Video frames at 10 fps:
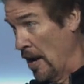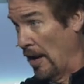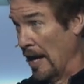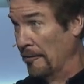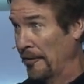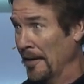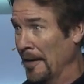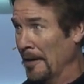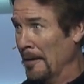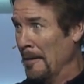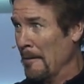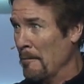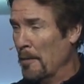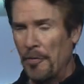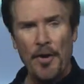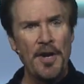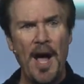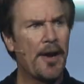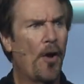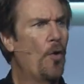our life, but they're
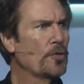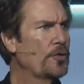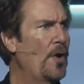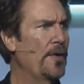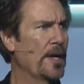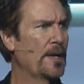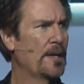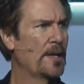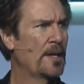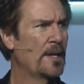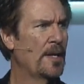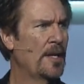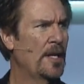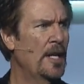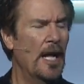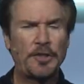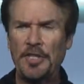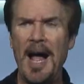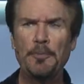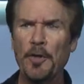not our whole story. A
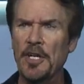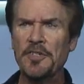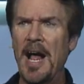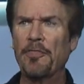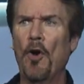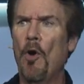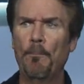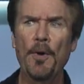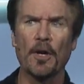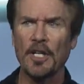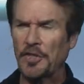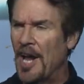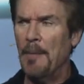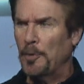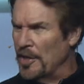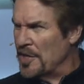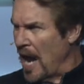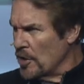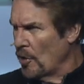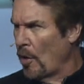chapter is not the whole book, a chapter is
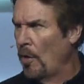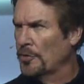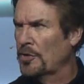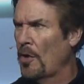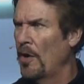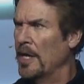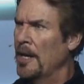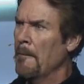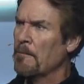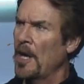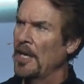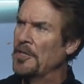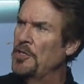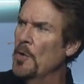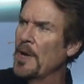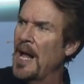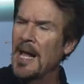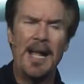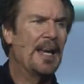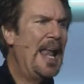not your whole story unless you and
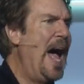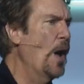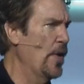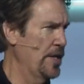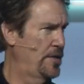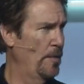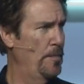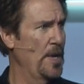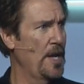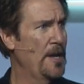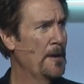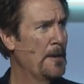I allow it to be.